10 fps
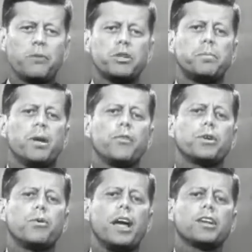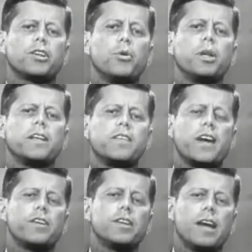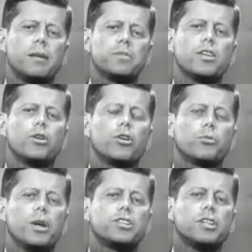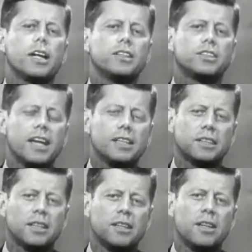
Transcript: and which built the Grand Coulee and the other dams in the northwest United States,